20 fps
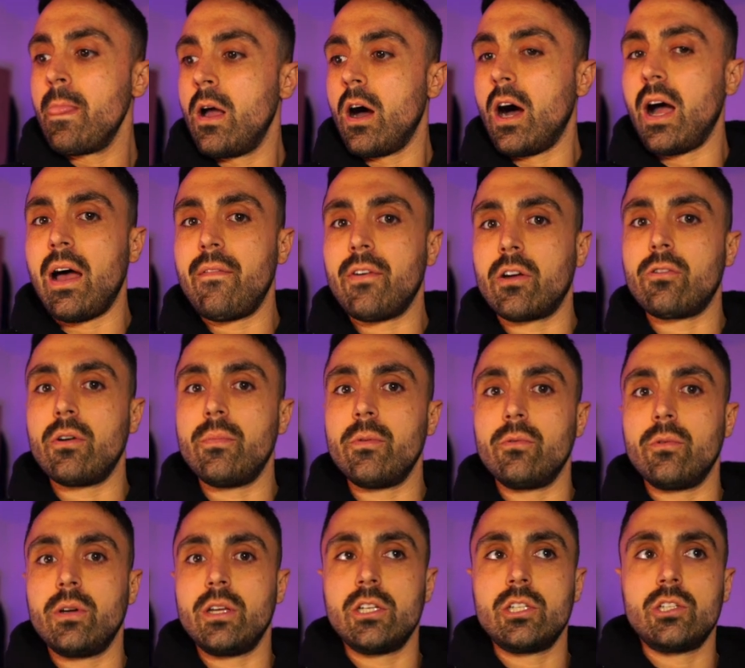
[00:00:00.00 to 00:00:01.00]
I have a
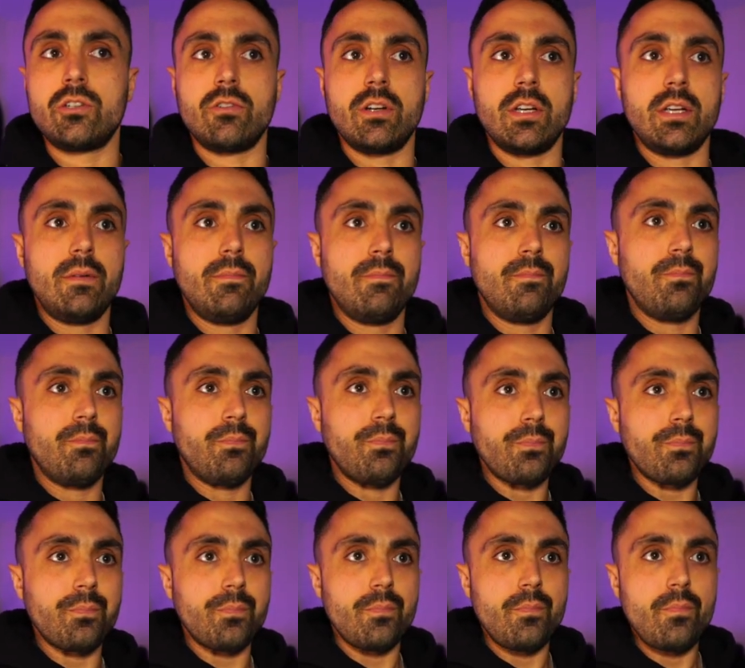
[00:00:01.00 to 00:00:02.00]
criminal history
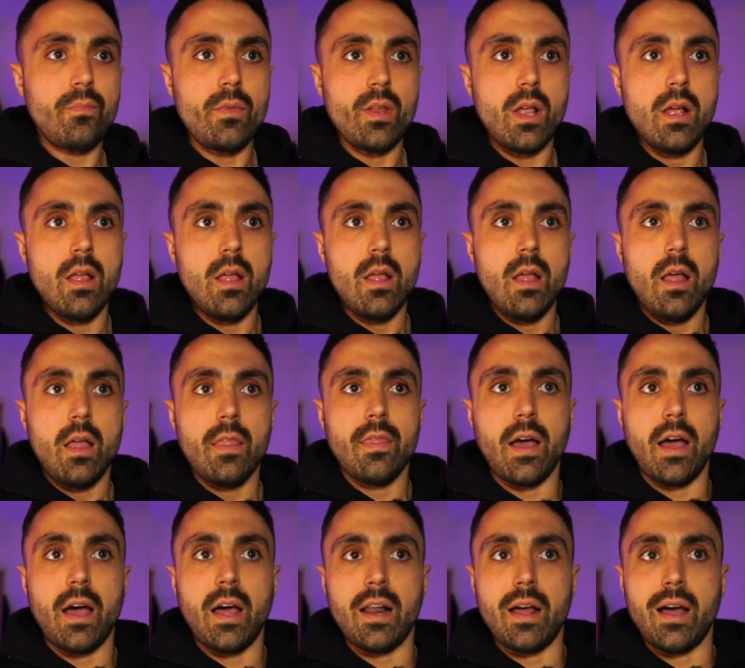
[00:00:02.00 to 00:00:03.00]

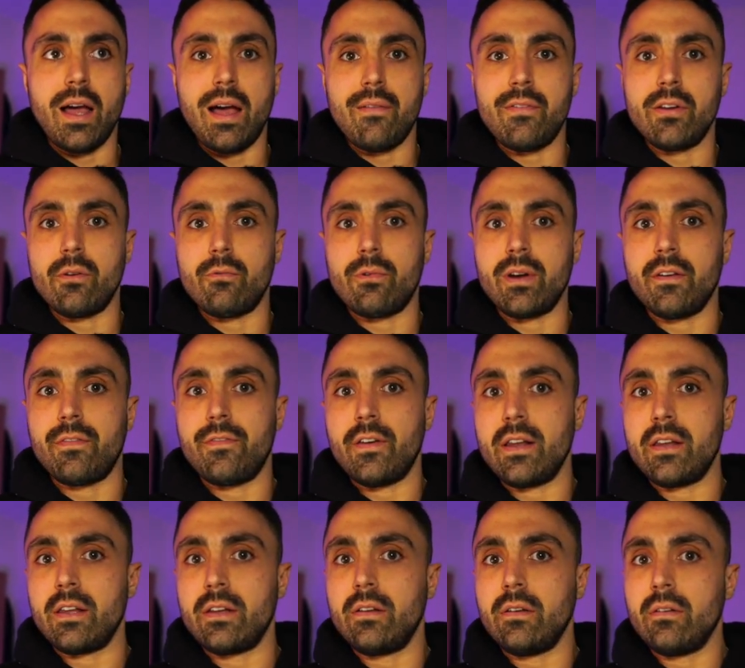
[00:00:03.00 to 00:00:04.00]
that, and I haven't
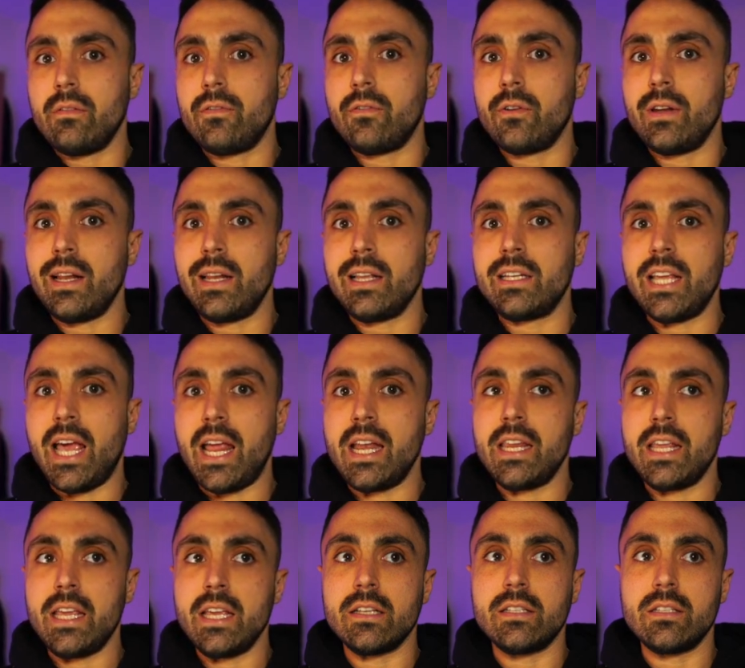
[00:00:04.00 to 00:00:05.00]
reoffended for nearly
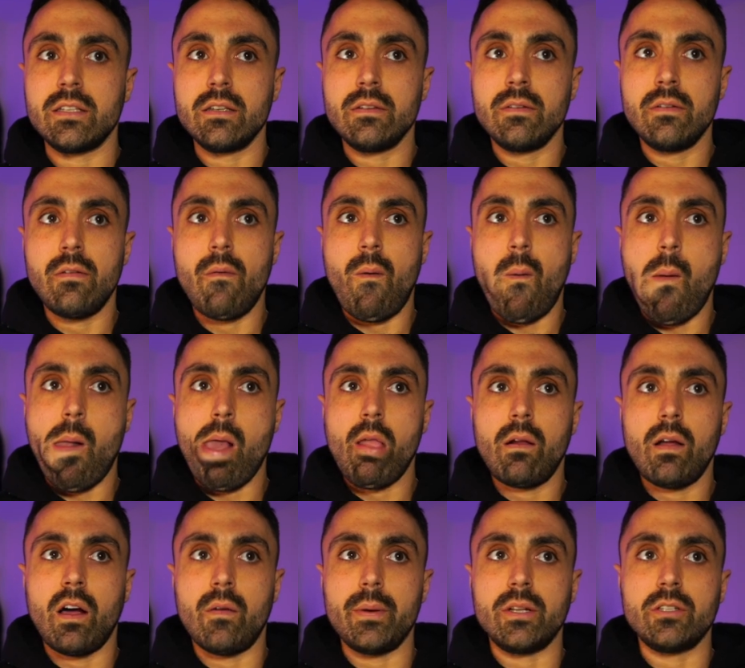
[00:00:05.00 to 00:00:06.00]
ten years.
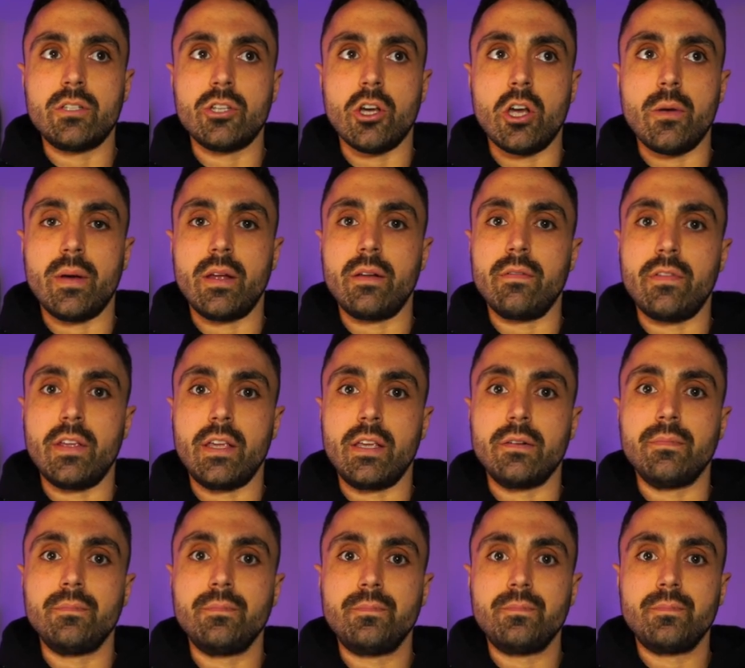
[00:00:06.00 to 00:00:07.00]
I've been sober and
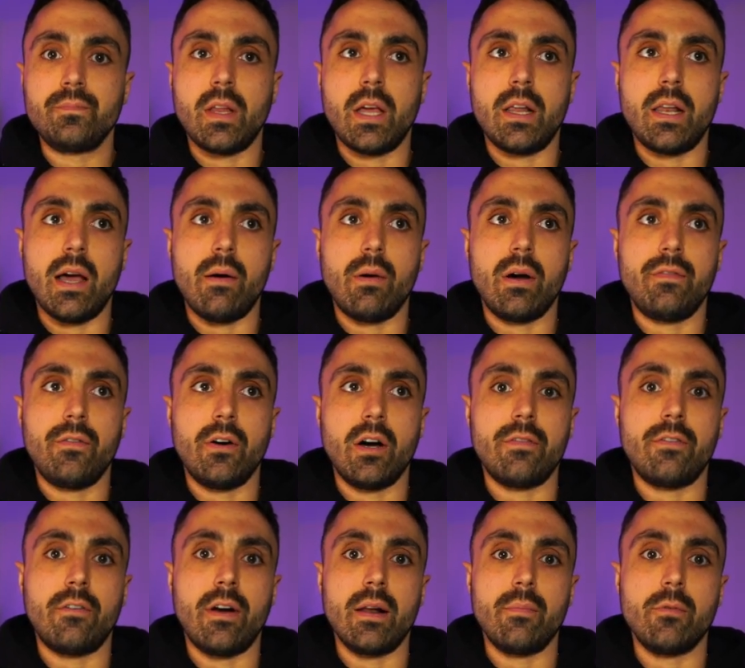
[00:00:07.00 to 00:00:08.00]
vegan, and now I
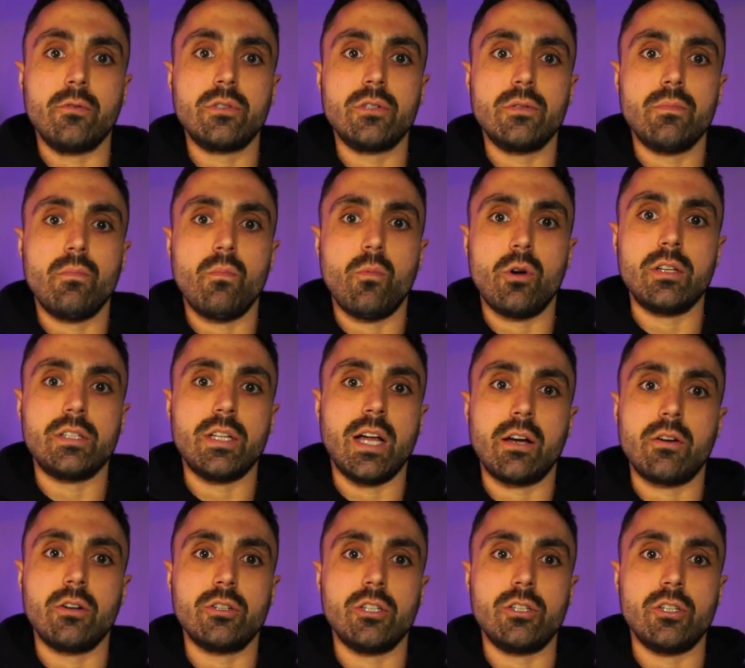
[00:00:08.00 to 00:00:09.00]
fight for animals. What has
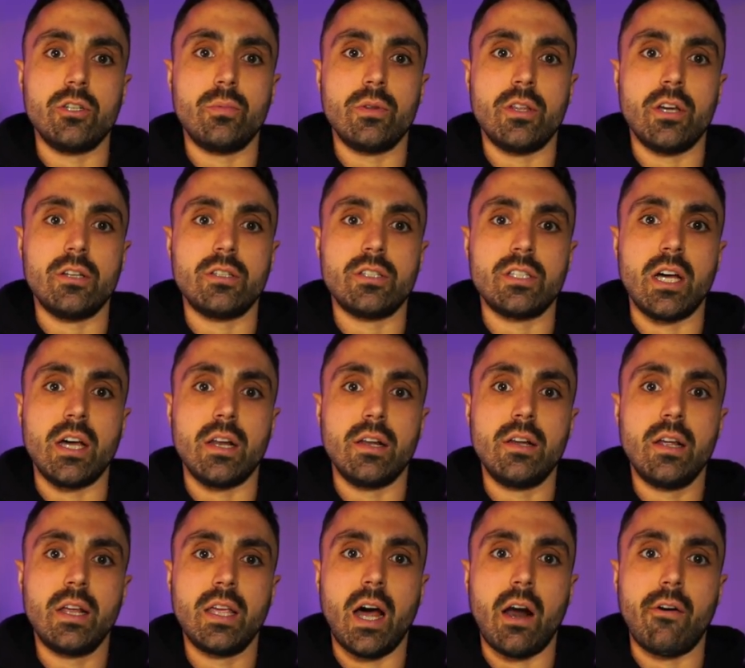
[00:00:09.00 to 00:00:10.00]
that got to do with her
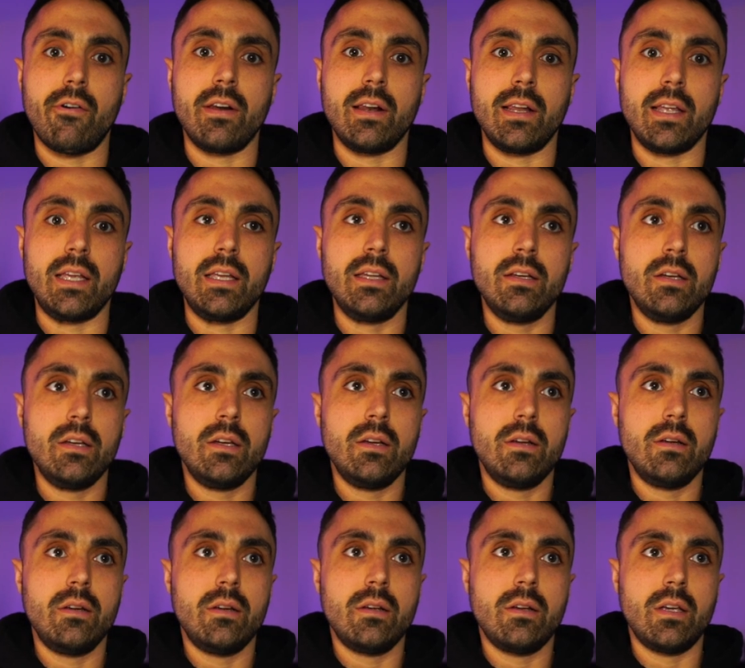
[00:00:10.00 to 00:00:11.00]
son currently
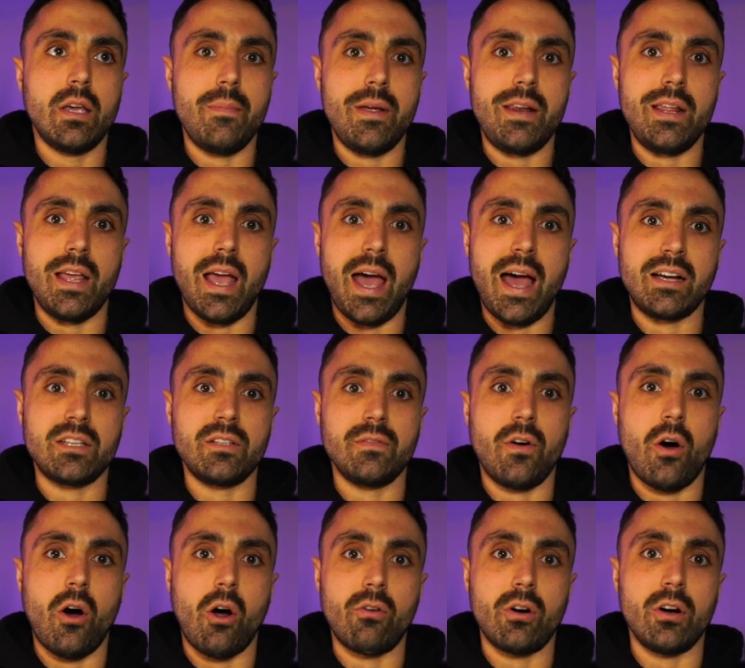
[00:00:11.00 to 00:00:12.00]
committing acts
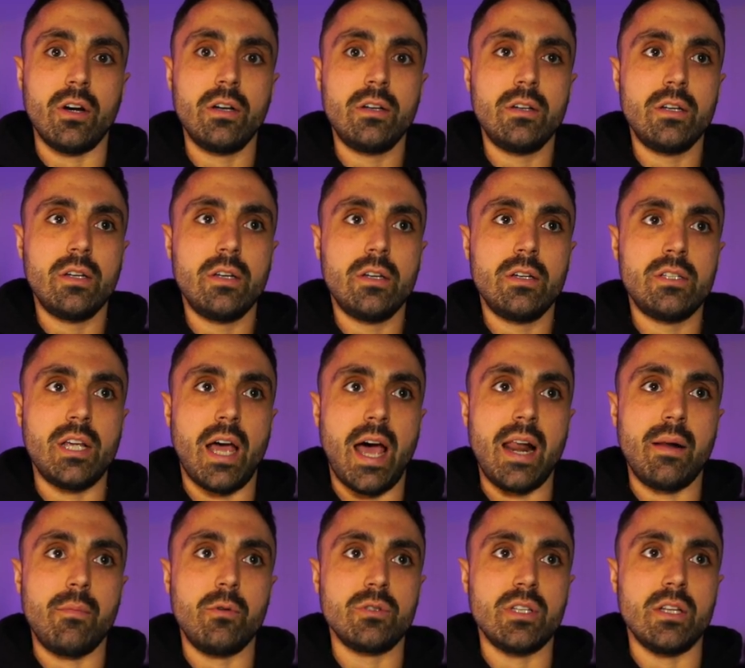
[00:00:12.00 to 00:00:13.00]
of horror to
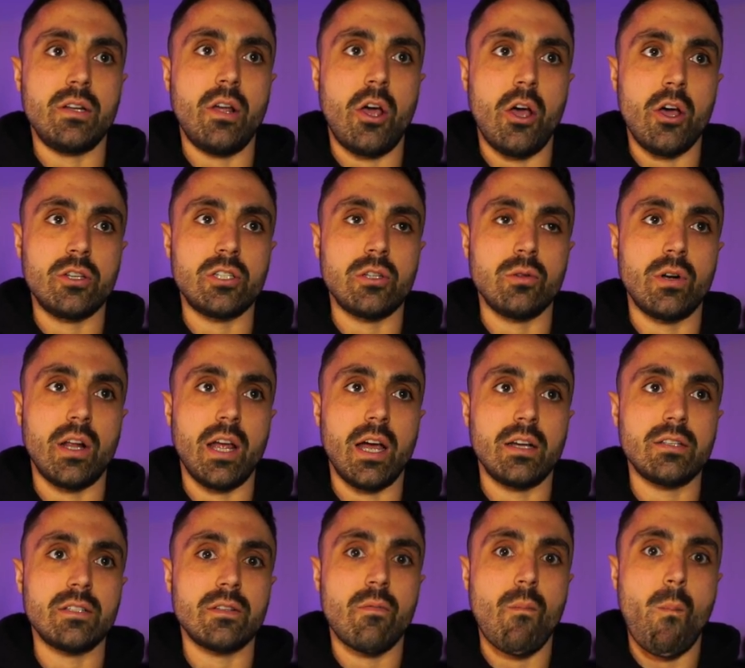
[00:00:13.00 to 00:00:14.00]
animals in her
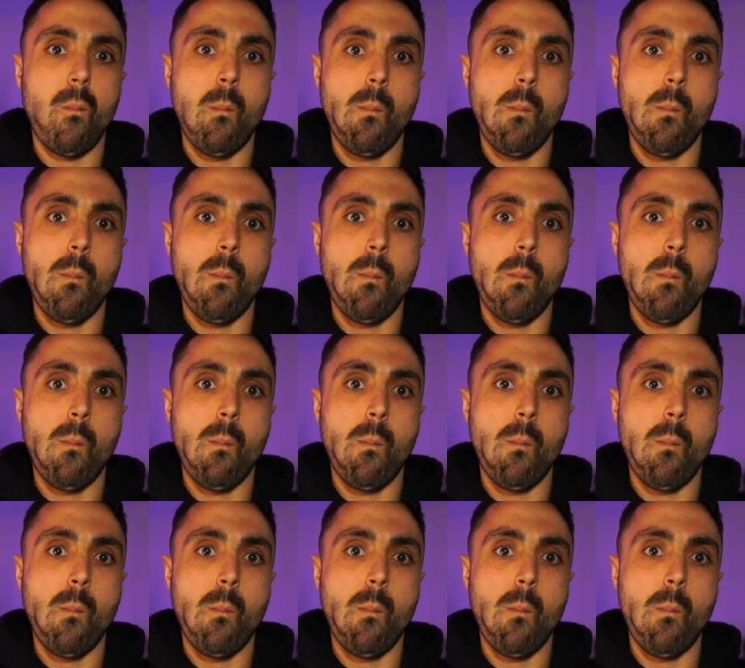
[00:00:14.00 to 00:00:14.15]
slaughterhouse?